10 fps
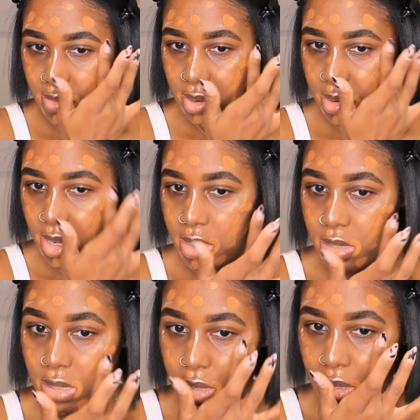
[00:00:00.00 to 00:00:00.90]

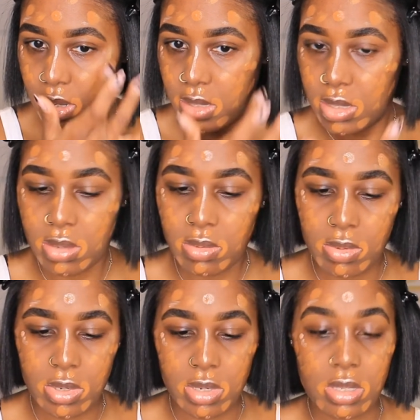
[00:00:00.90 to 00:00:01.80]
foundation in it,
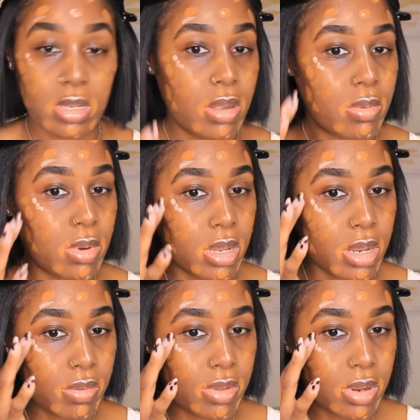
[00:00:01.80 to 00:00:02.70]
which is not working
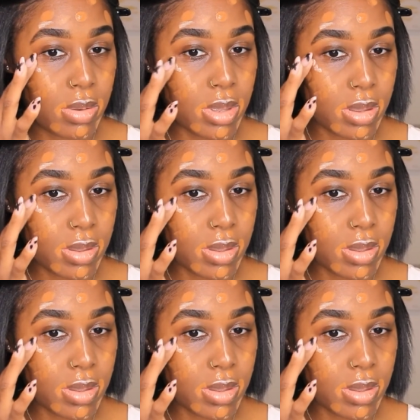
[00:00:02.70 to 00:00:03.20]
out very well.